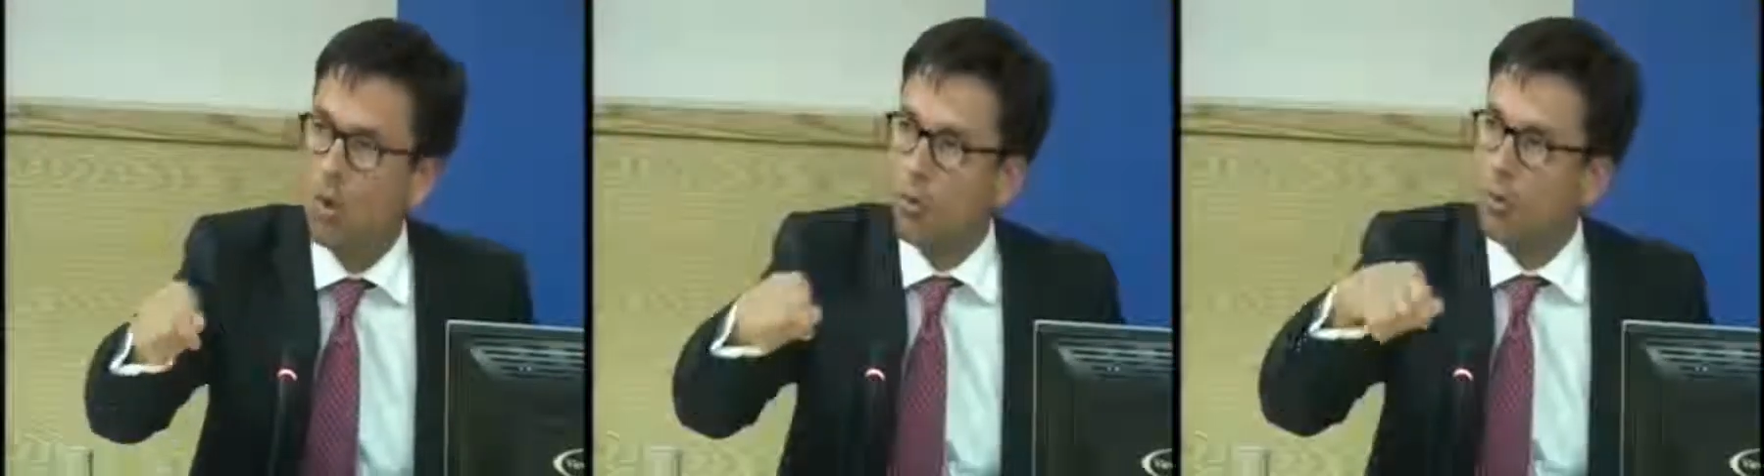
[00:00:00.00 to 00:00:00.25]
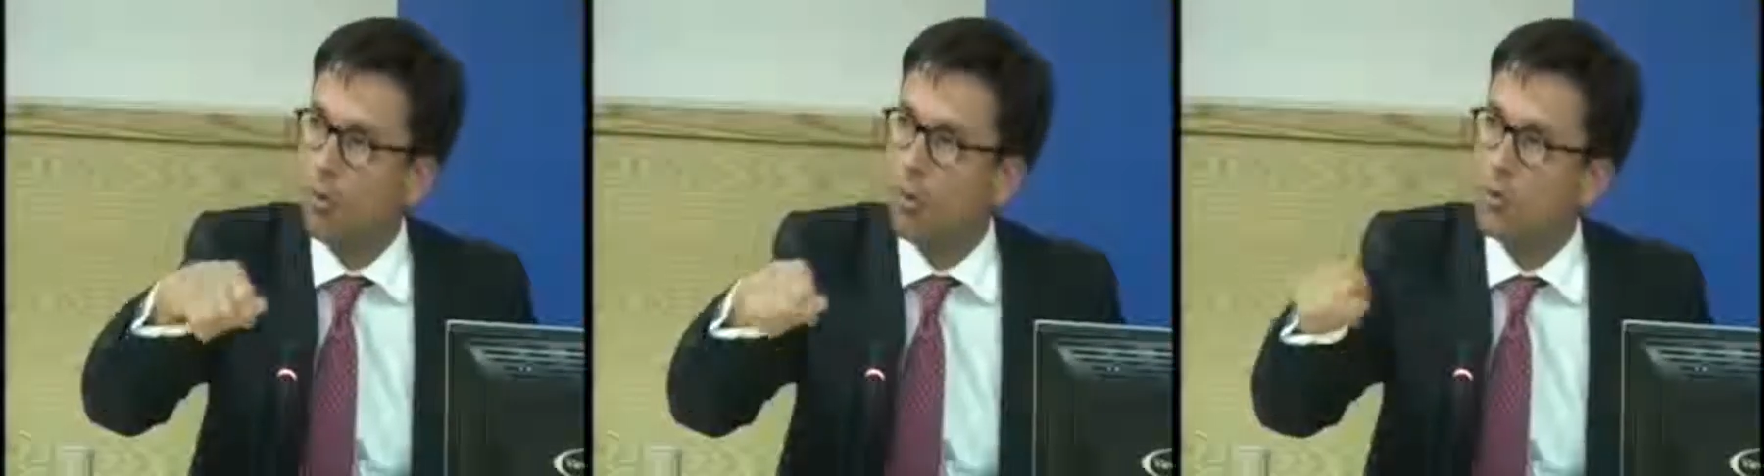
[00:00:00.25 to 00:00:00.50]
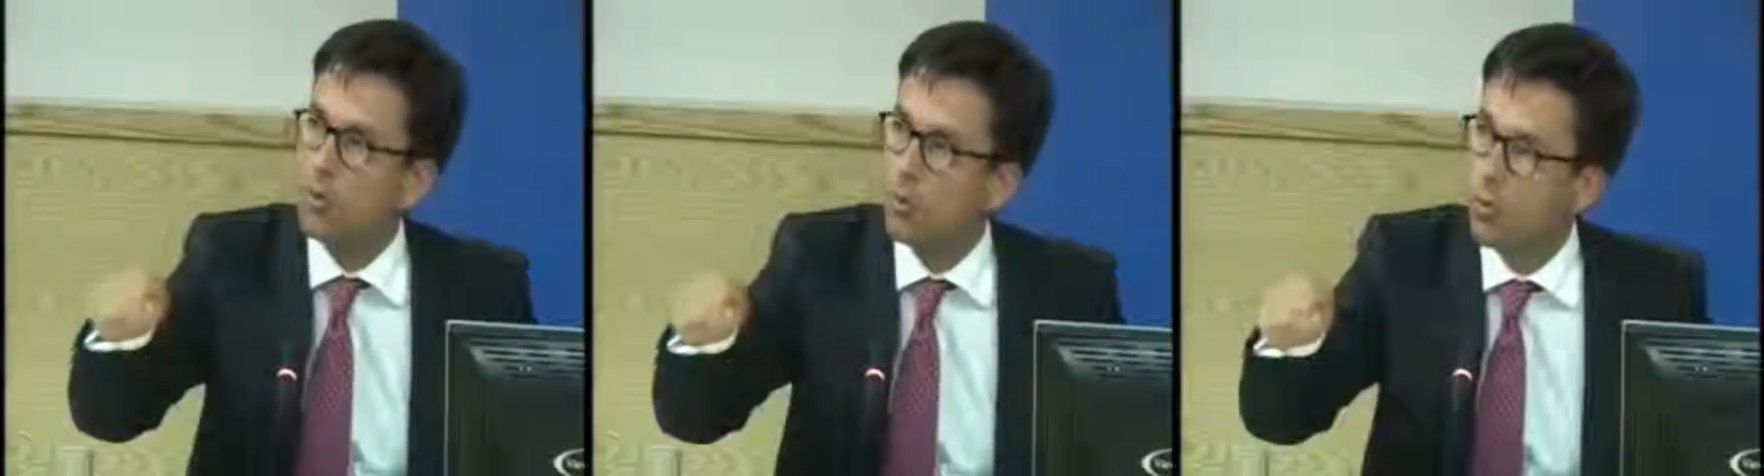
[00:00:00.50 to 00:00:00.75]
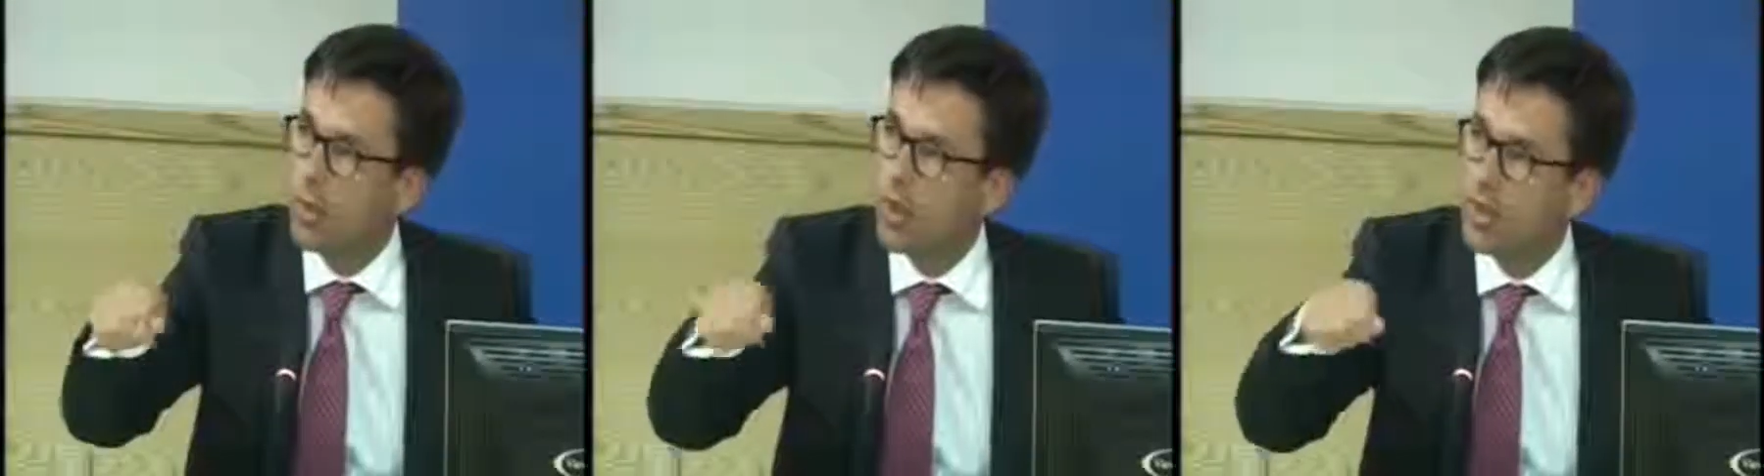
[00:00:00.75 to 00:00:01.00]

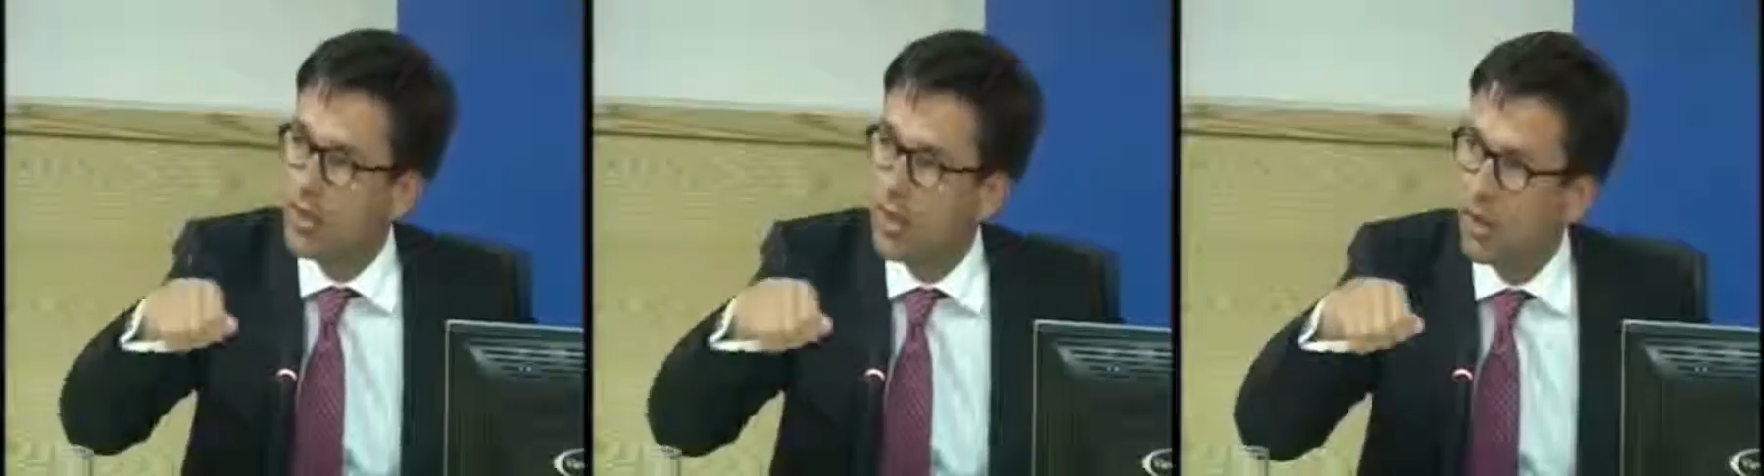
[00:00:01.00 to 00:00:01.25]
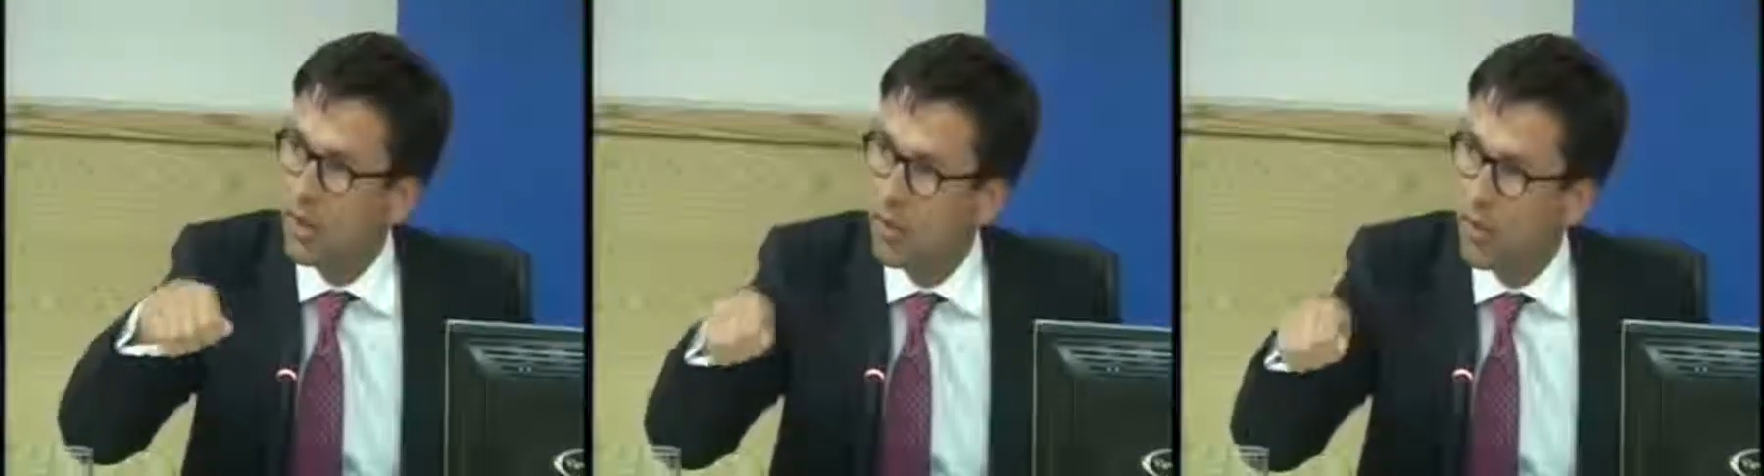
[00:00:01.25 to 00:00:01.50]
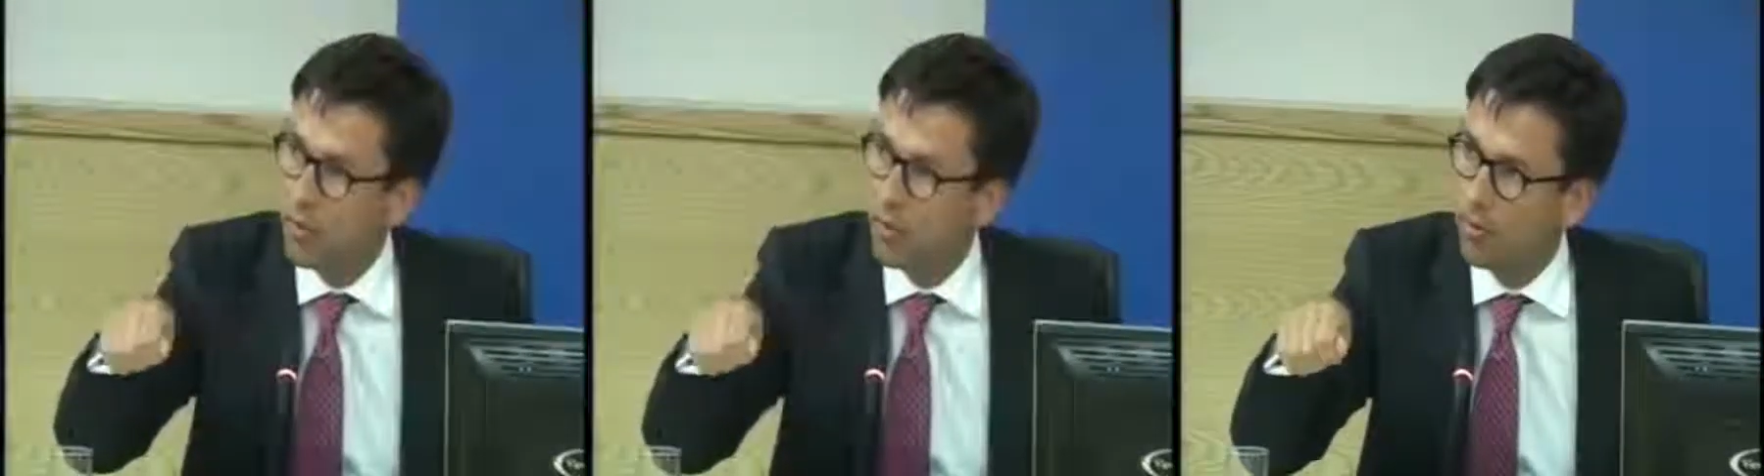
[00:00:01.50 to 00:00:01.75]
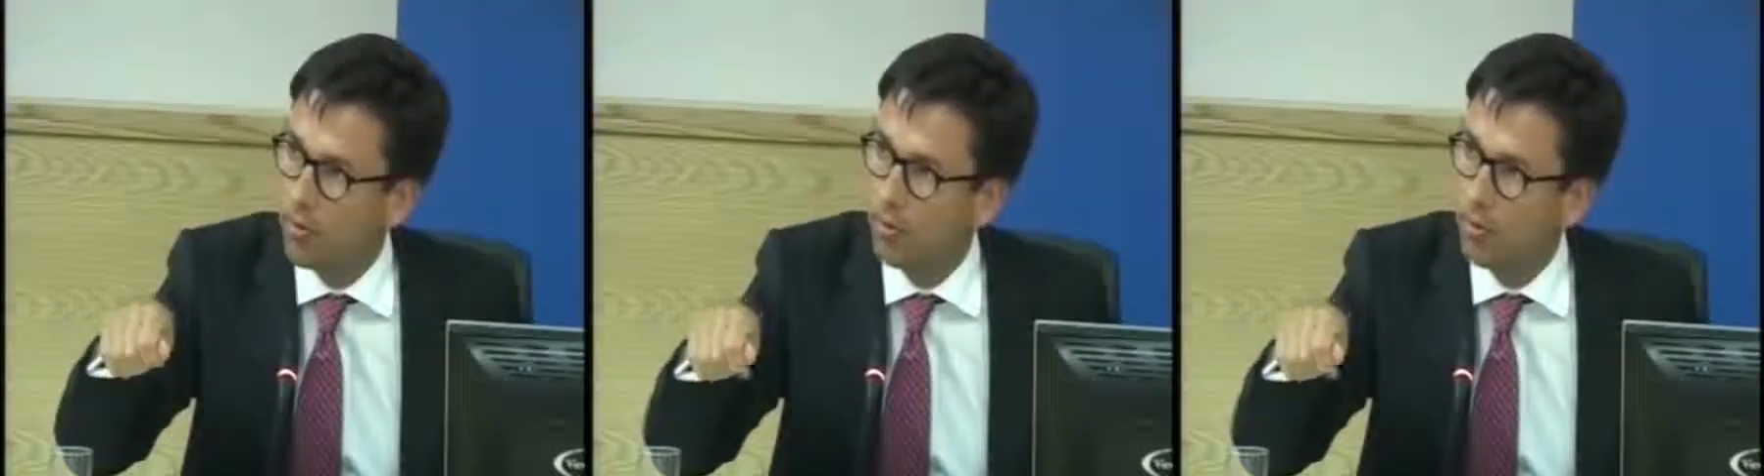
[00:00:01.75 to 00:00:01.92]
We are signing off